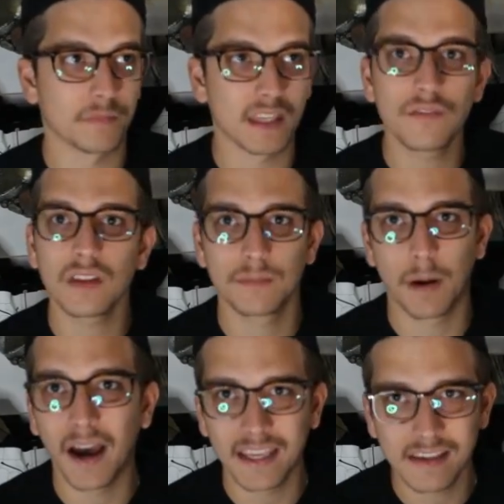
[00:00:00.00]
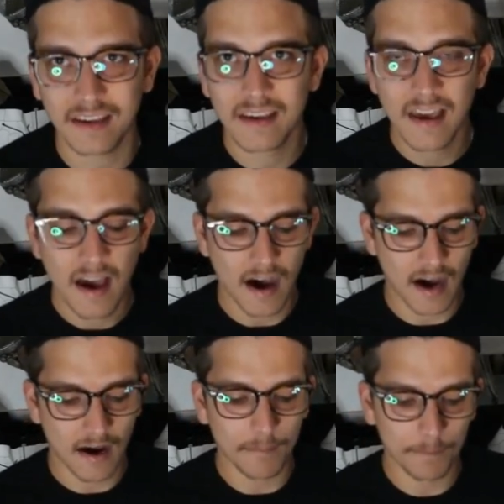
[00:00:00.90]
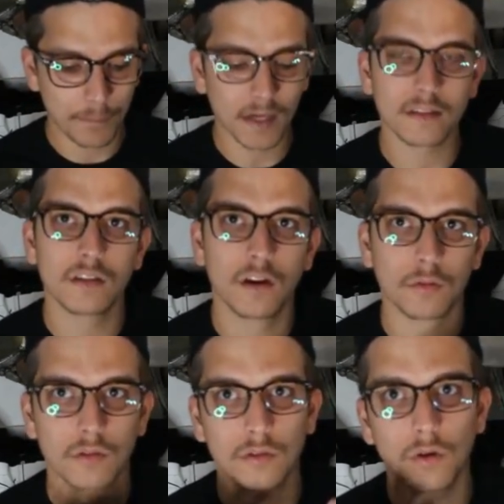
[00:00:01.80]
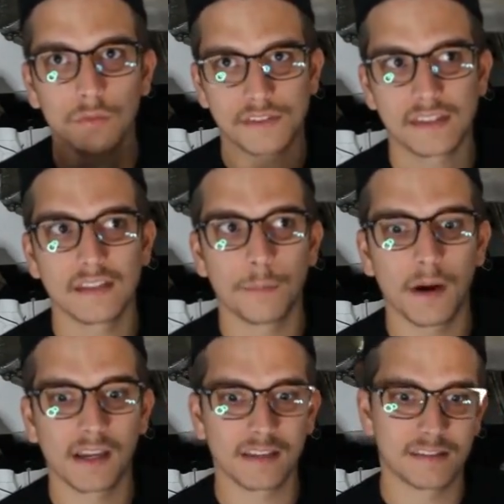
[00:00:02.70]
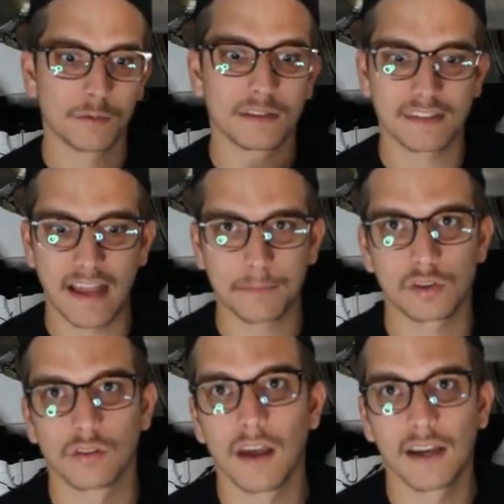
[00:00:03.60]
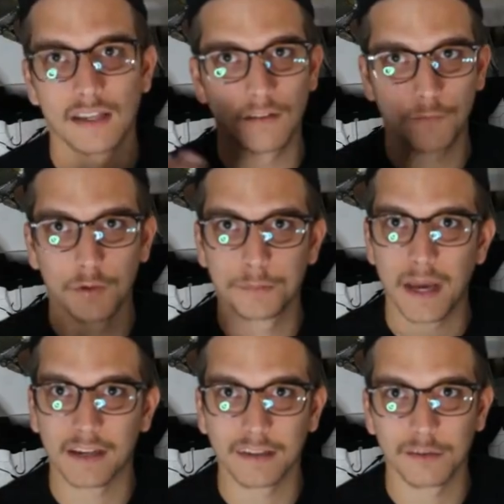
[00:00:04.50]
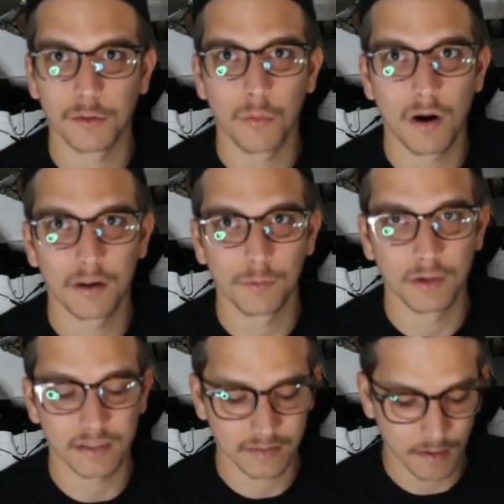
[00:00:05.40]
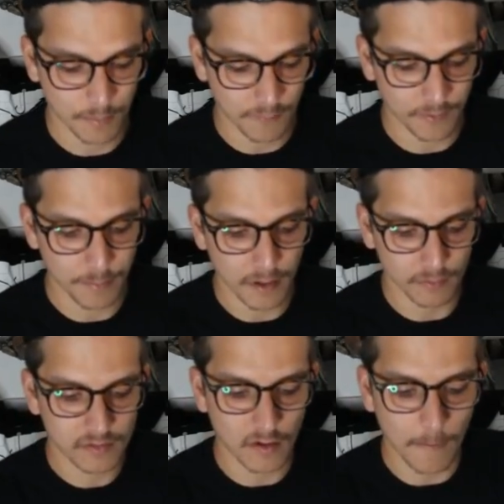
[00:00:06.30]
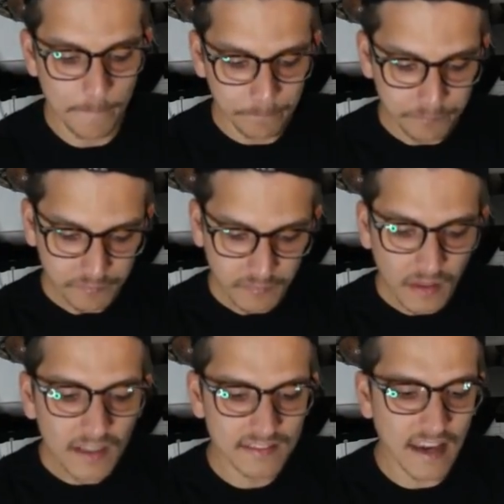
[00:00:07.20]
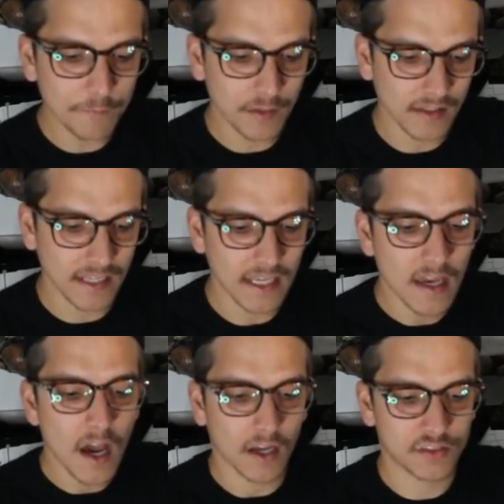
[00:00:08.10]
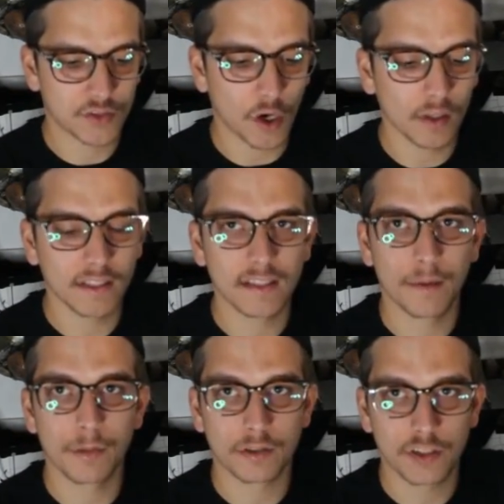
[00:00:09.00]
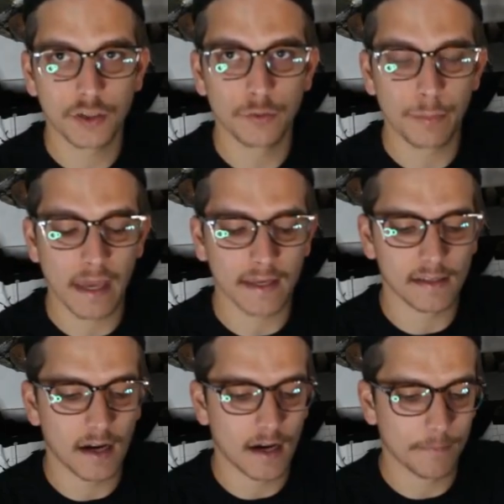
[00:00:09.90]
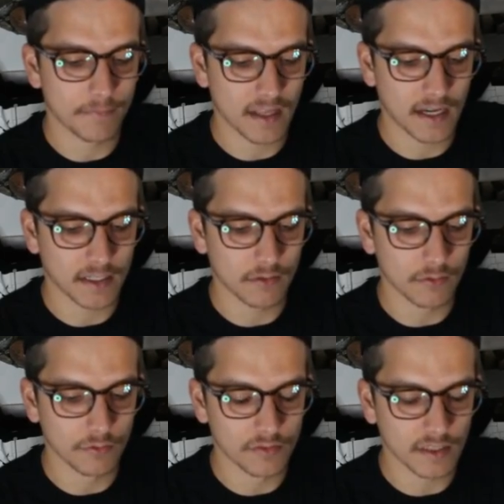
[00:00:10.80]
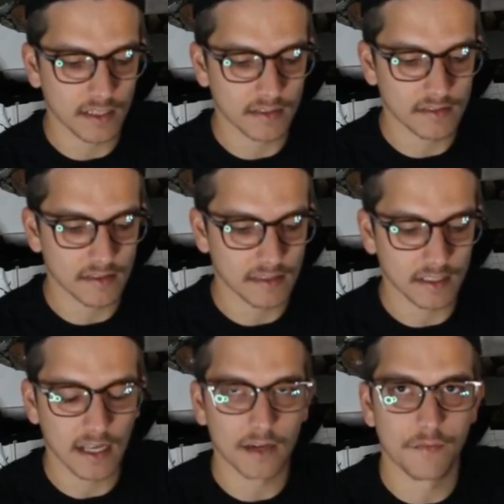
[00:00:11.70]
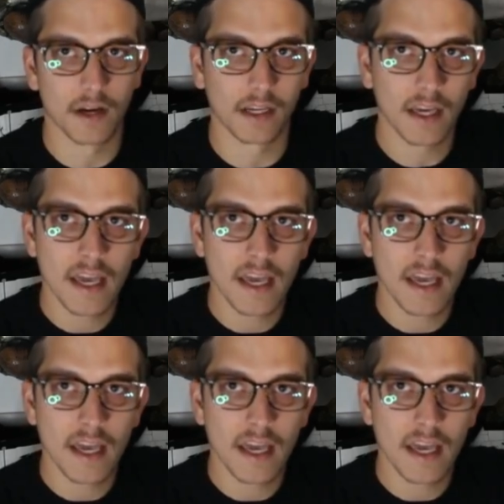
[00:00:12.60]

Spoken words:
even pike, but you know, you don't see the pike until it snaps your line and it falls back into the water when it's come off the boat. So definitely a solid number 2 bait that I use is the Ned rig.